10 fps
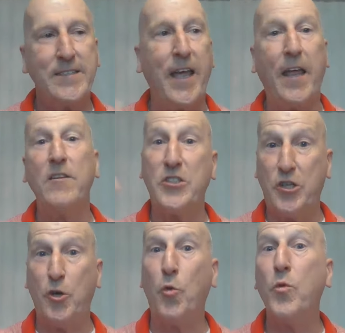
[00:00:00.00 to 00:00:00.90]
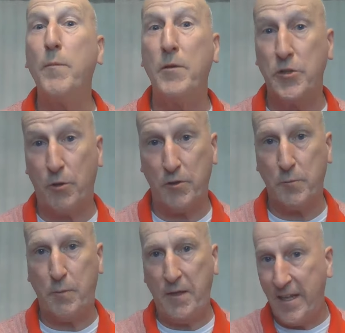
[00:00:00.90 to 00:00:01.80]
stainless steel ribbon, so to
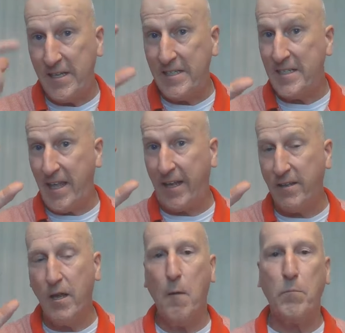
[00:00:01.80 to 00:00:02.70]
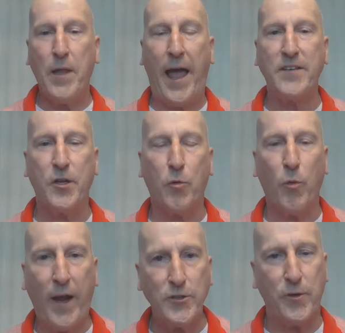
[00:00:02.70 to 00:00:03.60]
speak, that is in that plastic
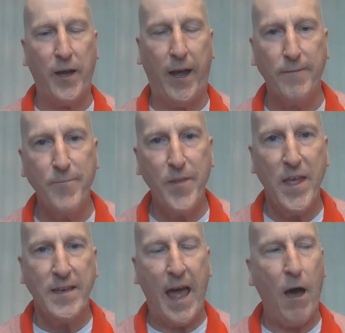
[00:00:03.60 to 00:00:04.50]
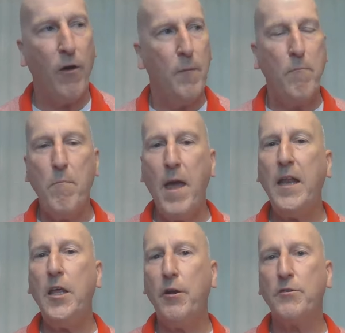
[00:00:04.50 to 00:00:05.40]
razor head. Now,
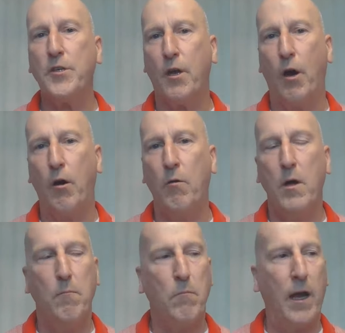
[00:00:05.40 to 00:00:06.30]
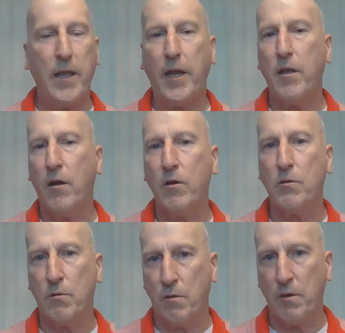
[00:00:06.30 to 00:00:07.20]
many years ago, my late
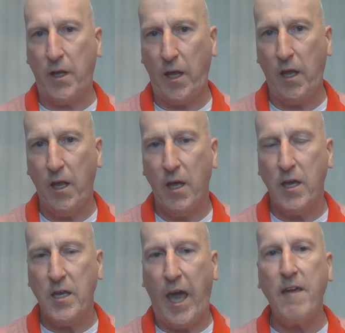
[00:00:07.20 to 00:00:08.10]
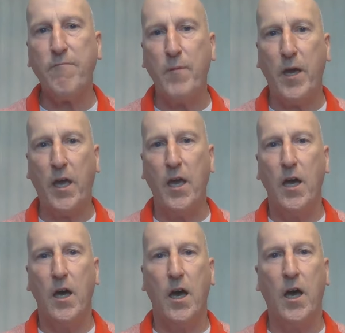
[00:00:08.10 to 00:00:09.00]
Uncle Ernie gave me
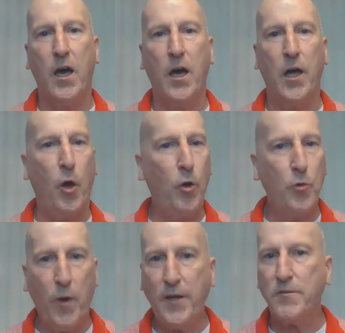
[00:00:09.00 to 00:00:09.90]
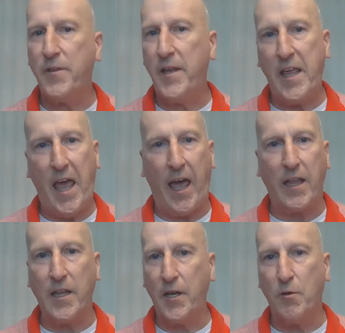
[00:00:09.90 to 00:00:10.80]
an old razor that he
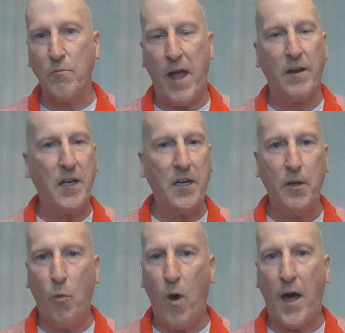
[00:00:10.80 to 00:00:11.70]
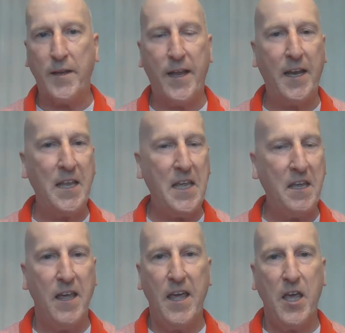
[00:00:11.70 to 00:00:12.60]
had laying around. He didn't want it, and
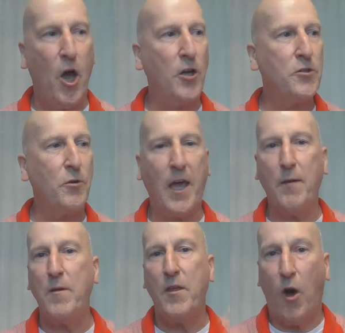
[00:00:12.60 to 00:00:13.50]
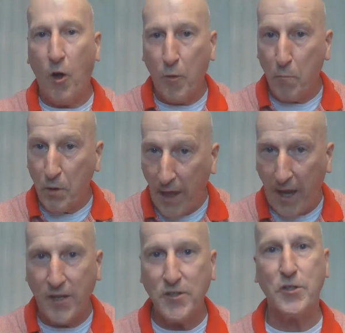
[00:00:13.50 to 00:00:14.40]
he also gave me all the
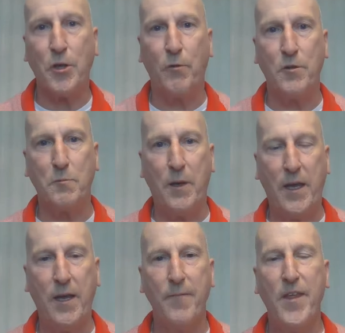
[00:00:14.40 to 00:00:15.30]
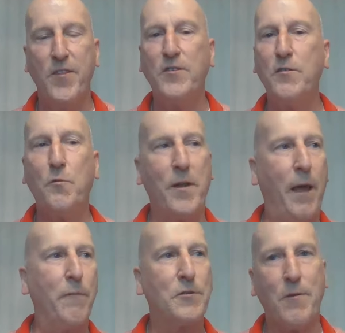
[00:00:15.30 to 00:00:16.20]
blades, so to speak. This is when
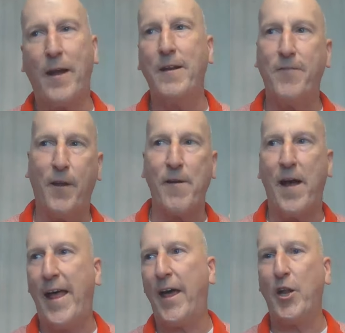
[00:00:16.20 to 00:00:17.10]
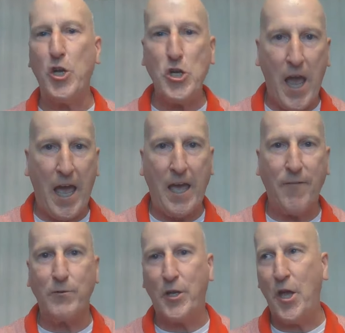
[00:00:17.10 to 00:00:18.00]
I was trying to figure out how to shave.
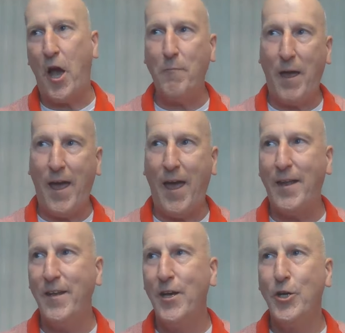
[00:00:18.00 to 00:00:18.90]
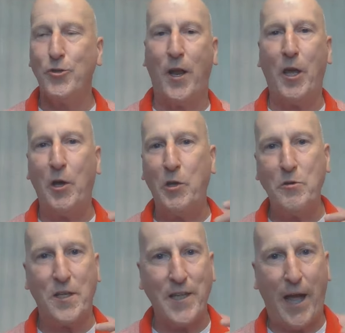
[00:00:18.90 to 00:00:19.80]
I was a young man. Should I
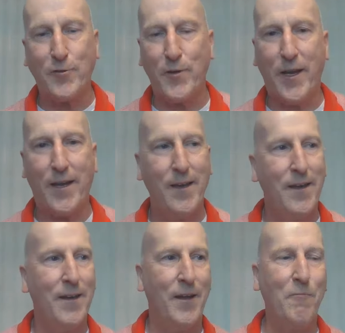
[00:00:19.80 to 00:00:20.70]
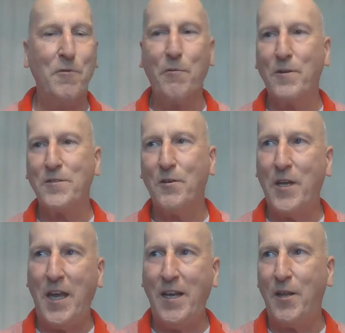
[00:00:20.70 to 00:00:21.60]
use electric? I really wasn't
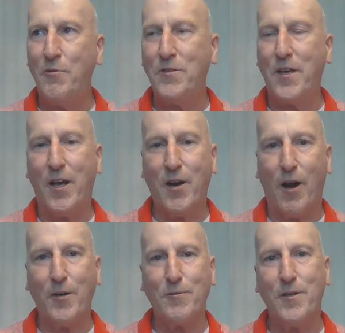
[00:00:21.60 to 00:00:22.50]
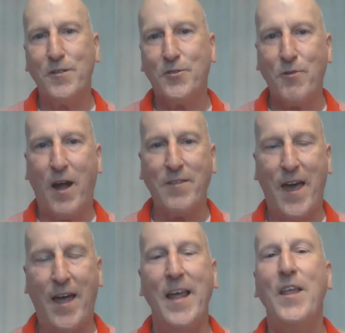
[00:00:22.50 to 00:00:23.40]
keen on using a cartridge. Tried
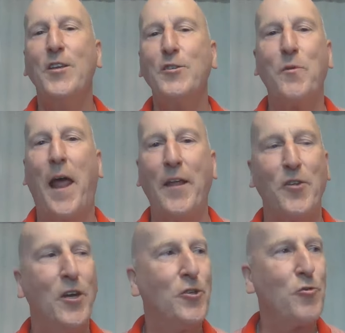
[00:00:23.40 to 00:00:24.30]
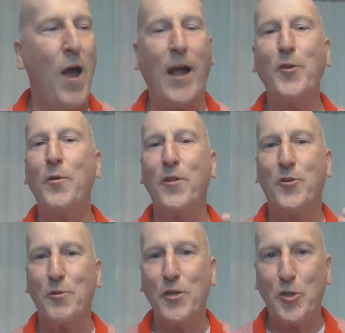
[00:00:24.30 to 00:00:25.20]
that. This is when I tried doing the
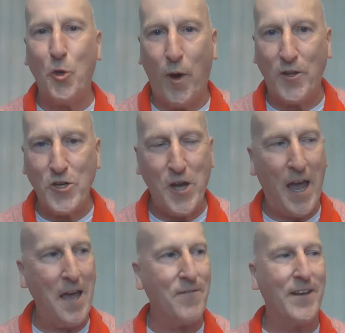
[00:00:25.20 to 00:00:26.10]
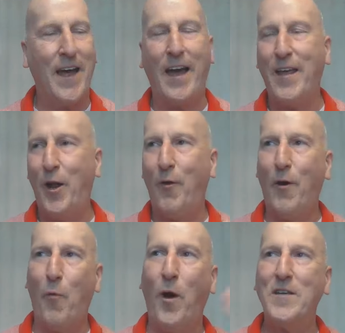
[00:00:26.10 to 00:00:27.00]
traditional wet shave, and you know, I
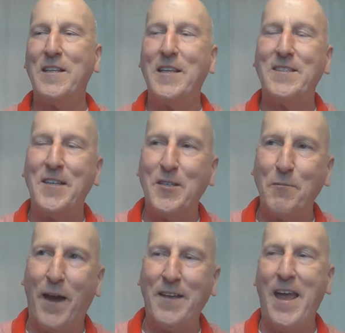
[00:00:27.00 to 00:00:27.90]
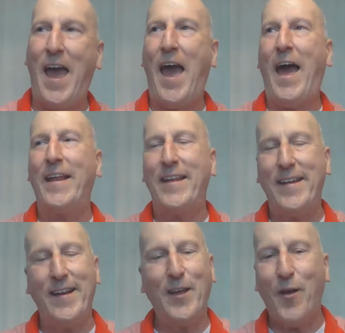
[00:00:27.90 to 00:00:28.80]
wasn't listening to my dad,
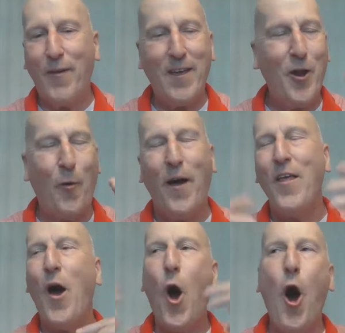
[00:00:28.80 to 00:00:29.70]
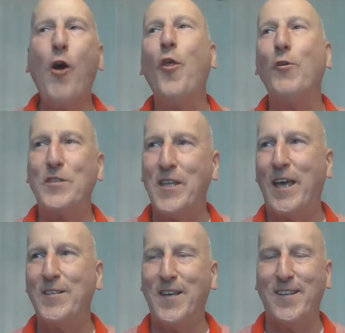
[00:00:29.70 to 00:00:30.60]
and you know, all those
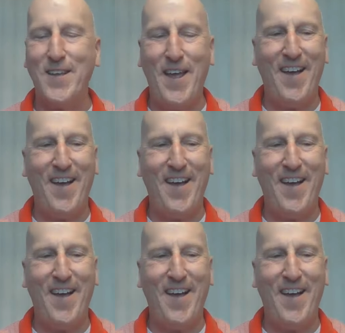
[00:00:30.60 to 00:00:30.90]
things that